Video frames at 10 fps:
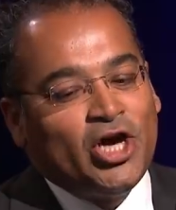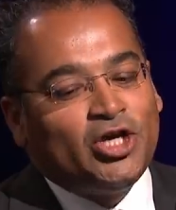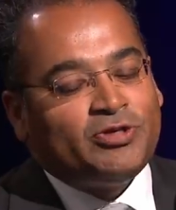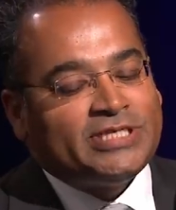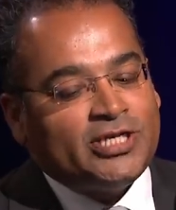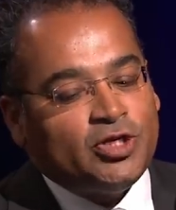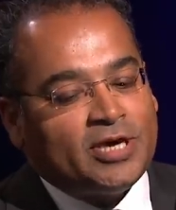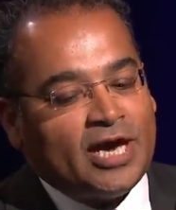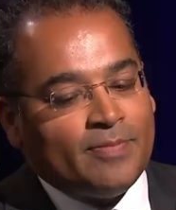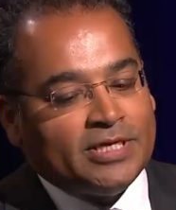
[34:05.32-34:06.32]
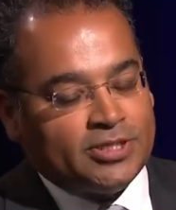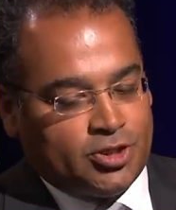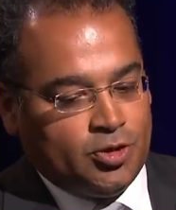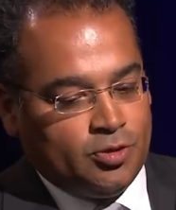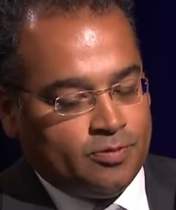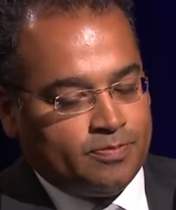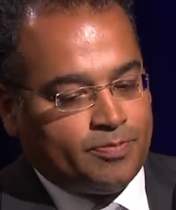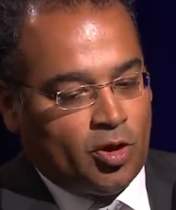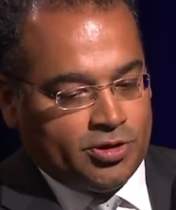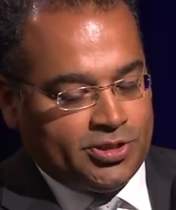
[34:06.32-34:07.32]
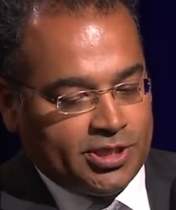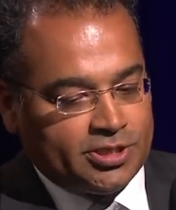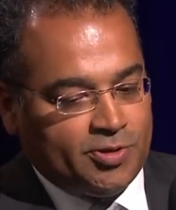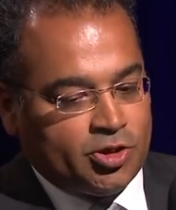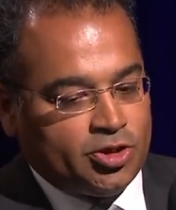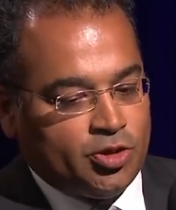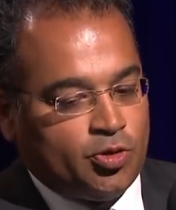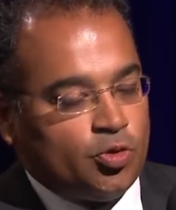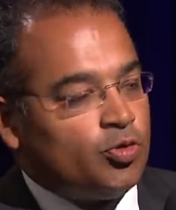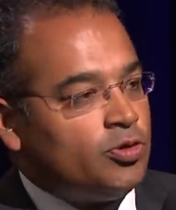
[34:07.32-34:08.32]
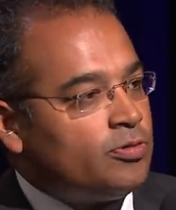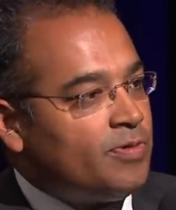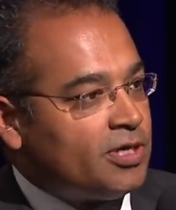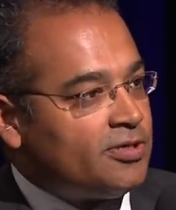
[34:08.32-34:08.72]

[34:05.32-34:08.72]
You said you came into politics because you thought you could make a